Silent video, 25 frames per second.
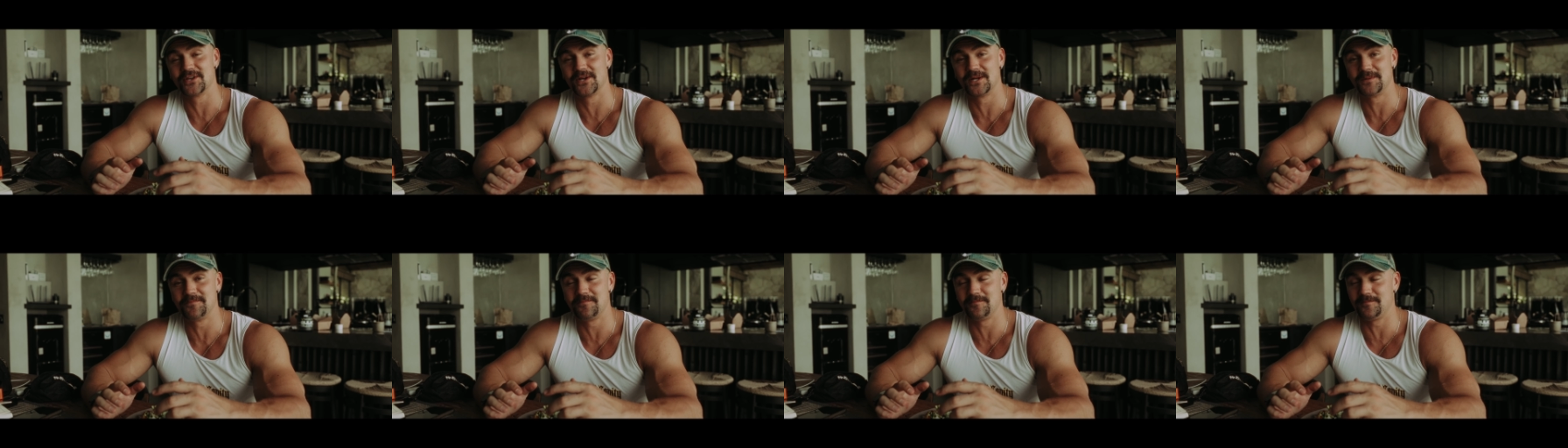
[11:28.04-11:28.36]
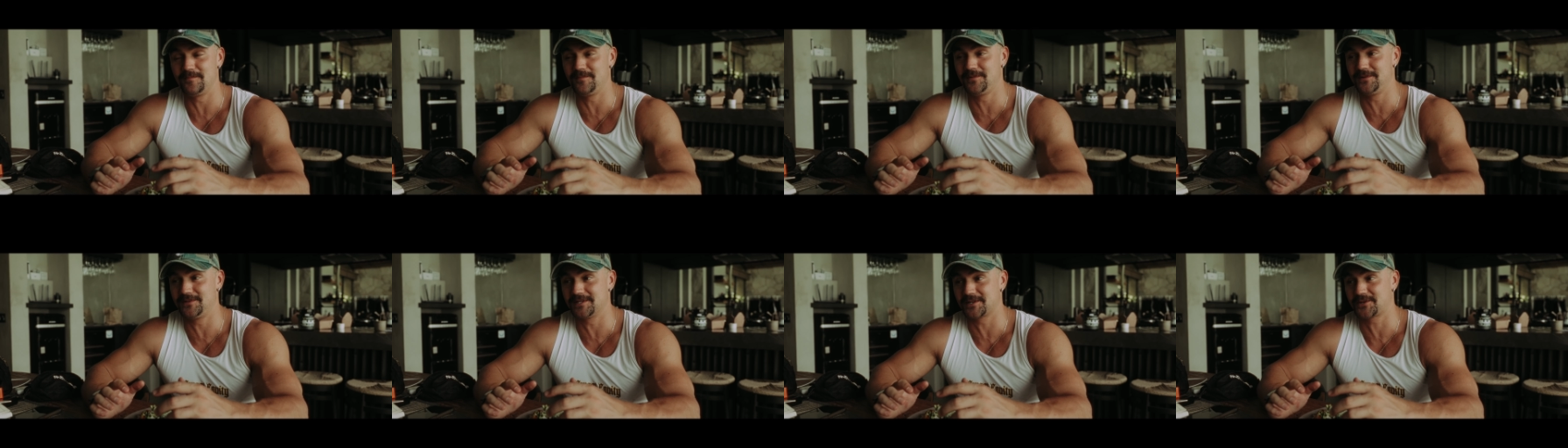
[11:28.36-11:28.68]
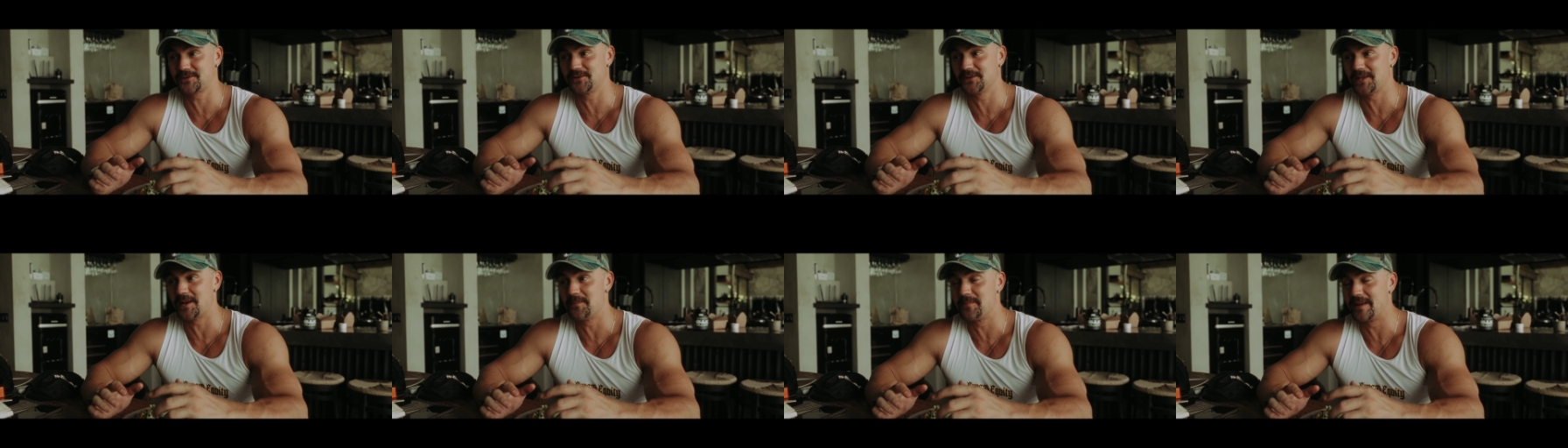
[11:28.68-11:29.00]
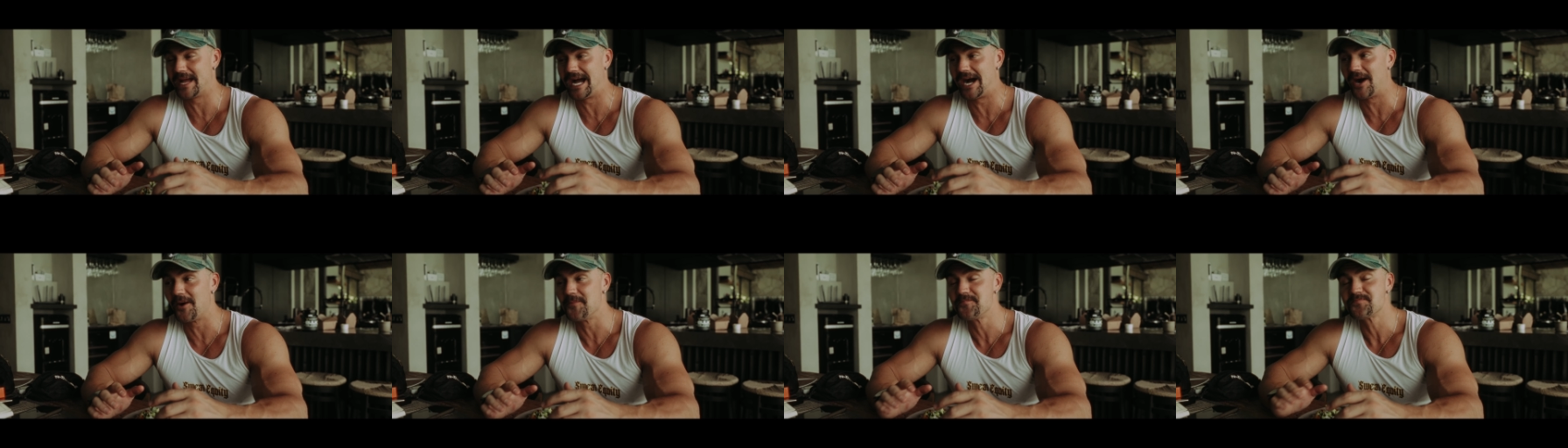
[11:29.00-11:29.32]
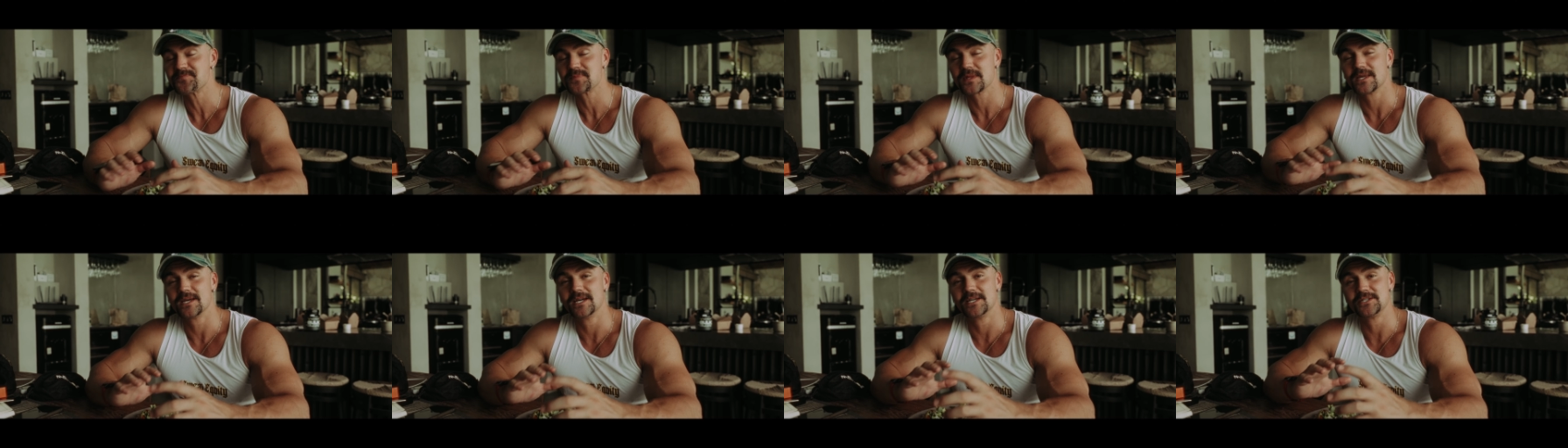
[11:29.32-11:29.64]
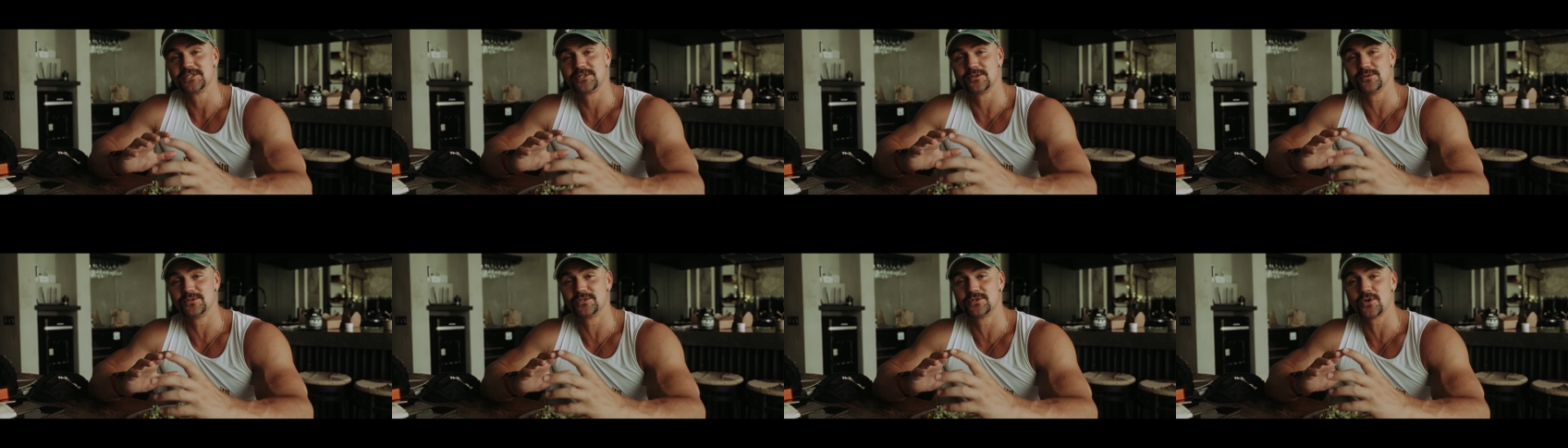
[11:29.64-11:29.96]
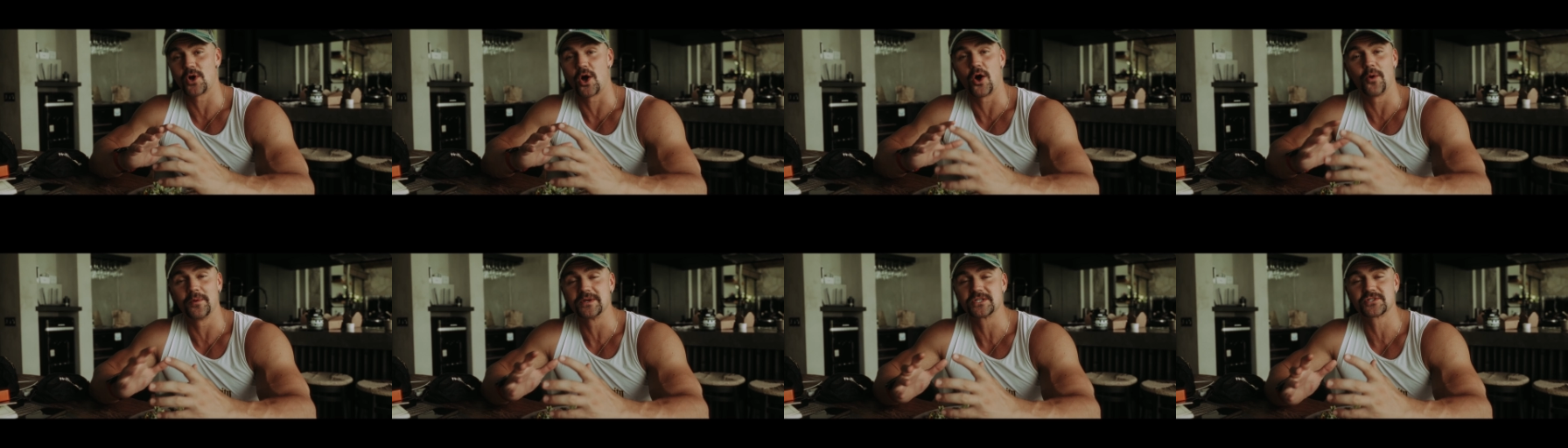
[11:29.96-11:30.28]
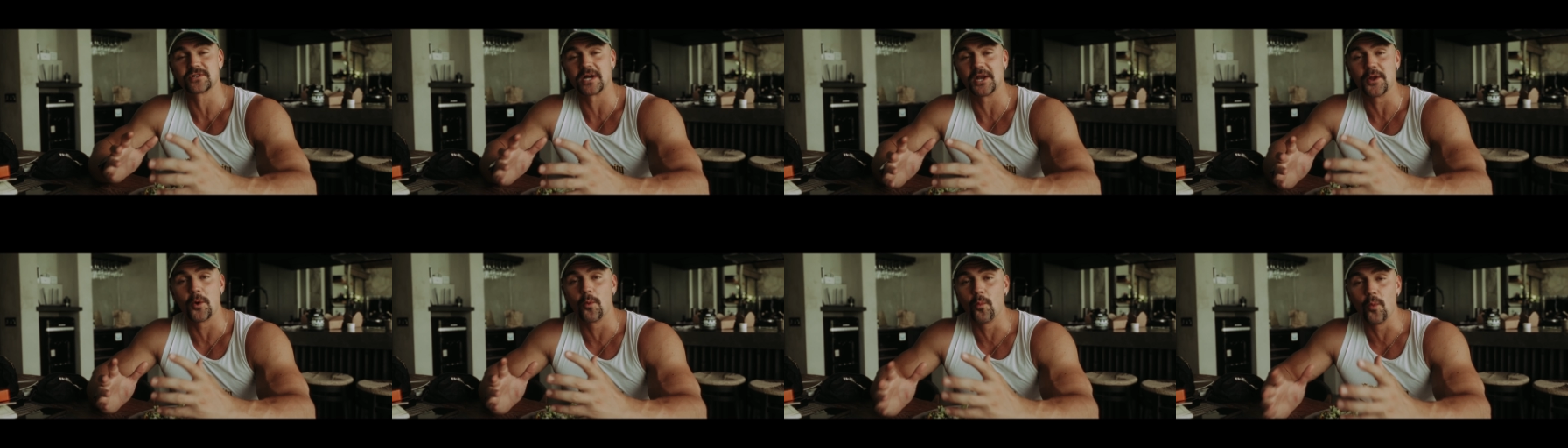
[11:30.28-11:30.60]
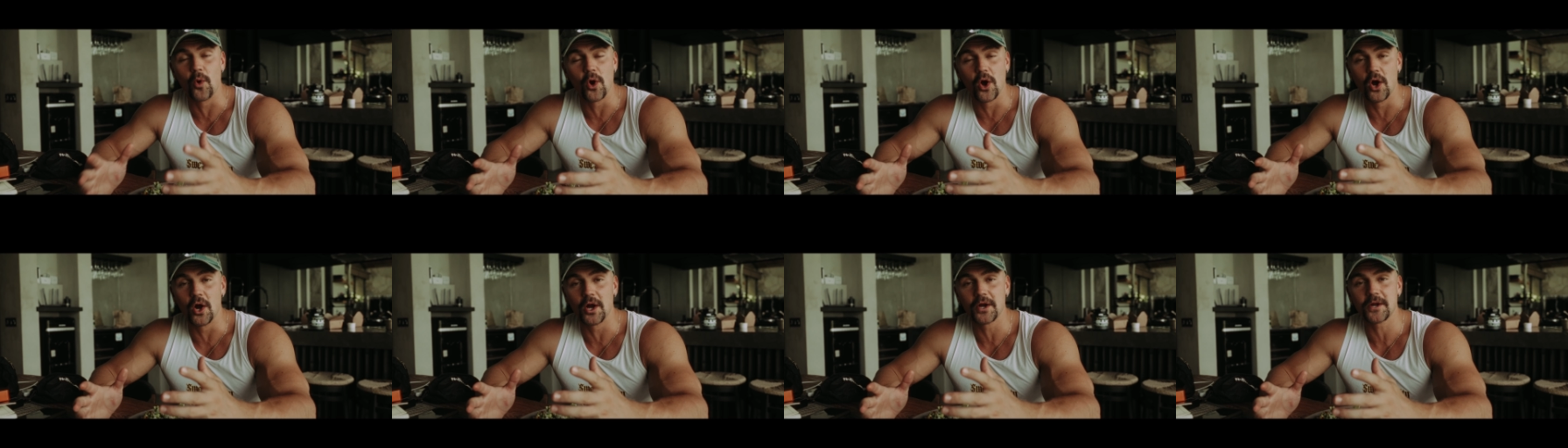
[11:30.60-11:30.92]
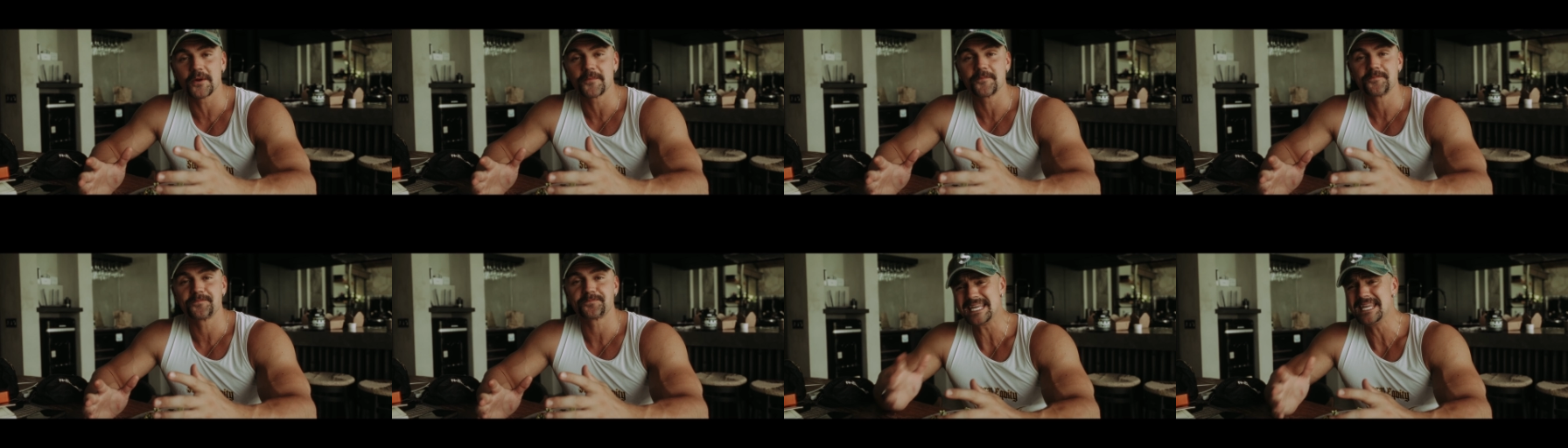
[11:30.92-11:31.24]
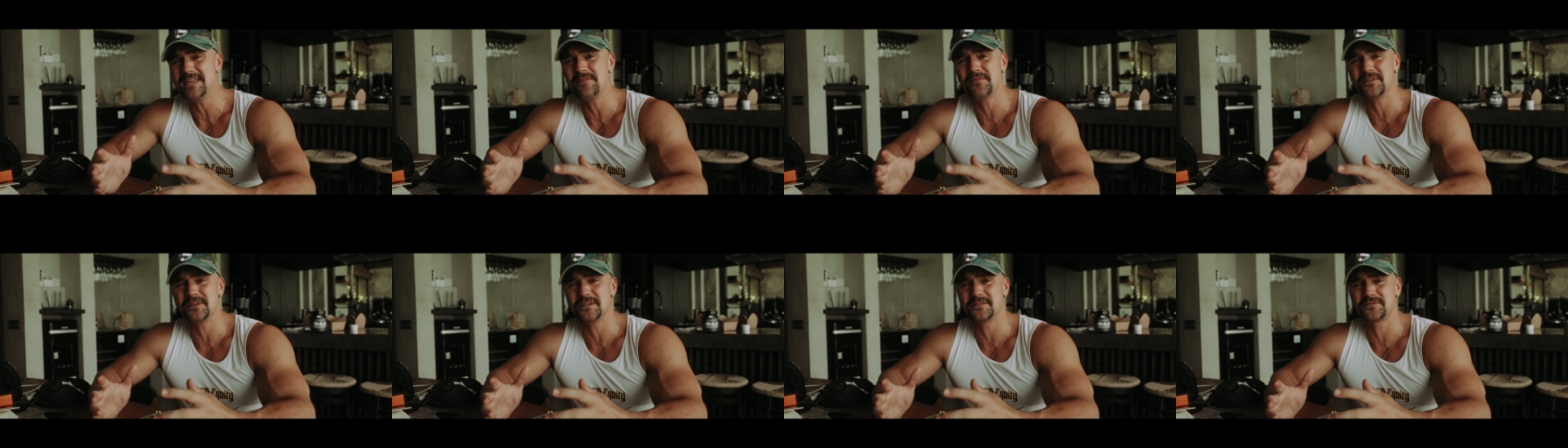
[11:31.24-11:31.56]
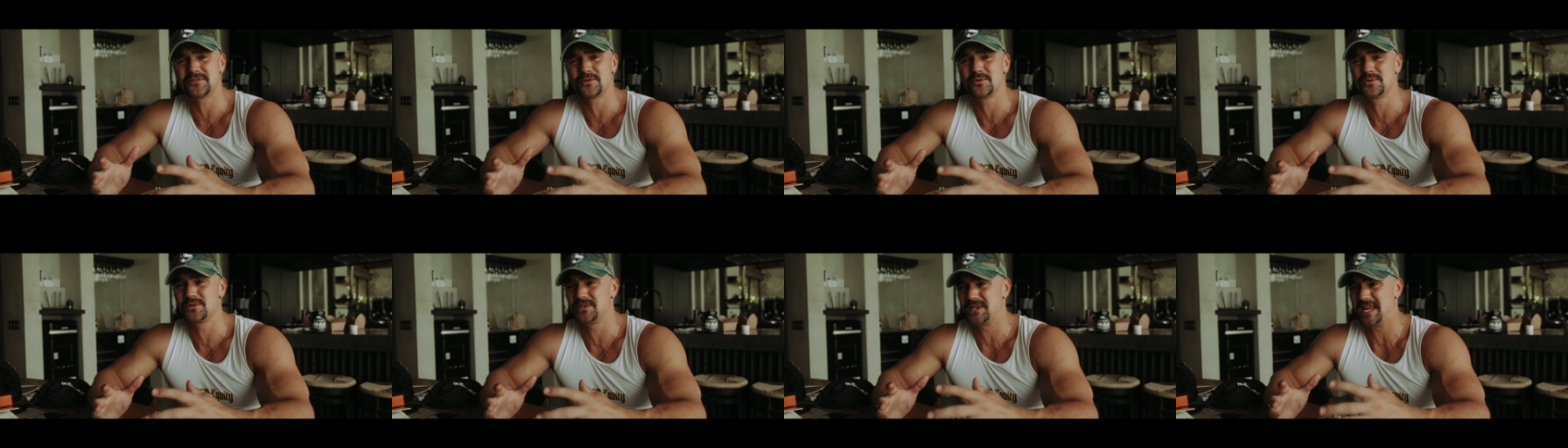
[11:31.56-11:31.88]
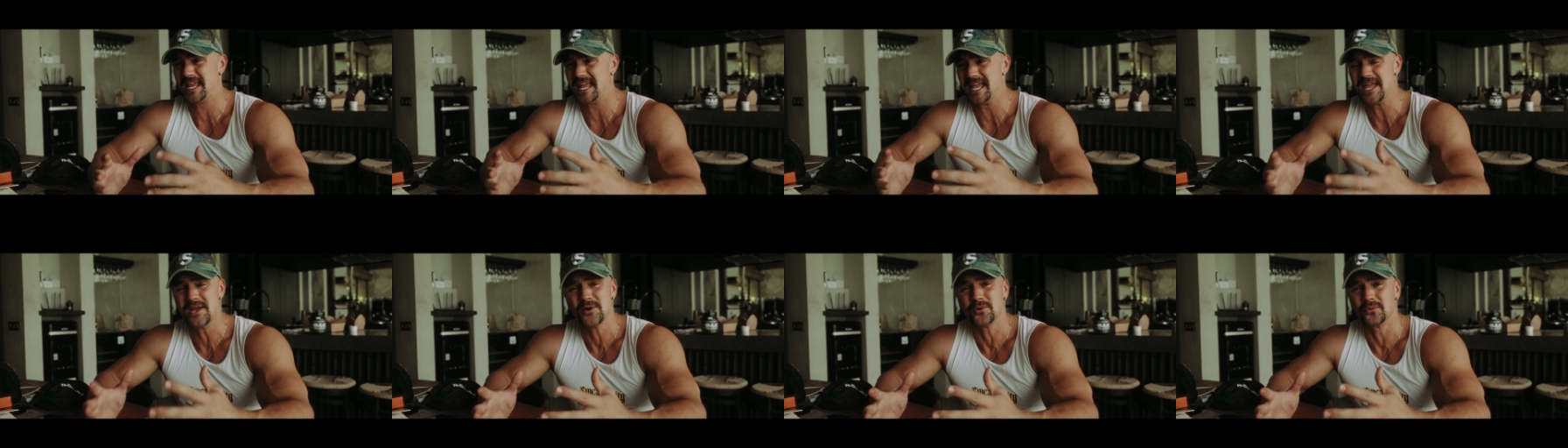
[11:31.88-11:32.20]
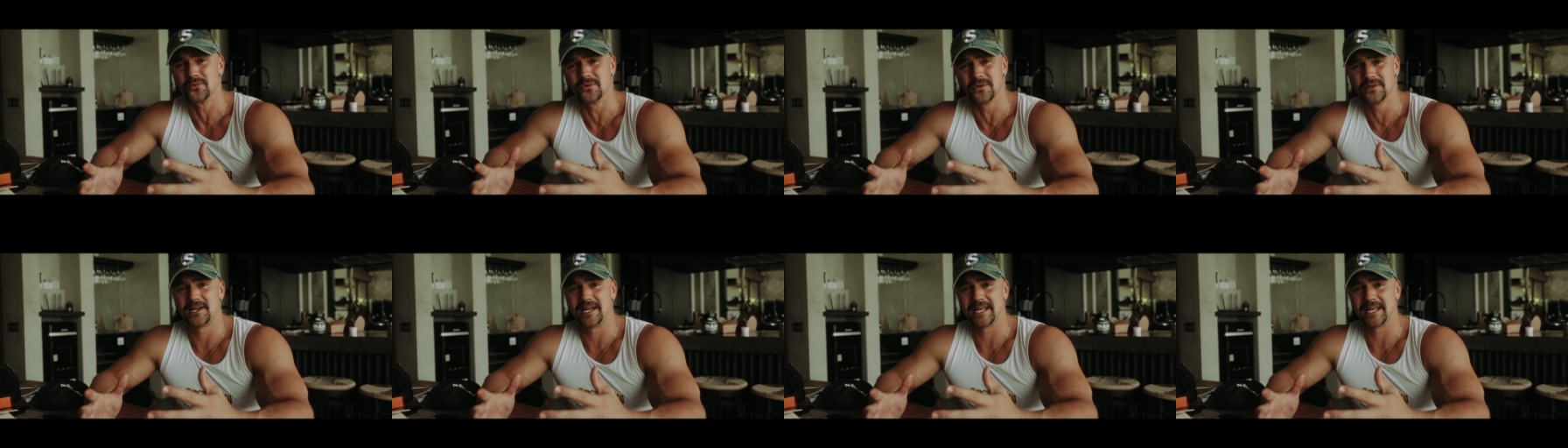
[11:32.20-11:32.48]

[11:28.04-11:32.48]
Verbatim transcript: to cut that bit out. She was always trying to work, even if she was ill.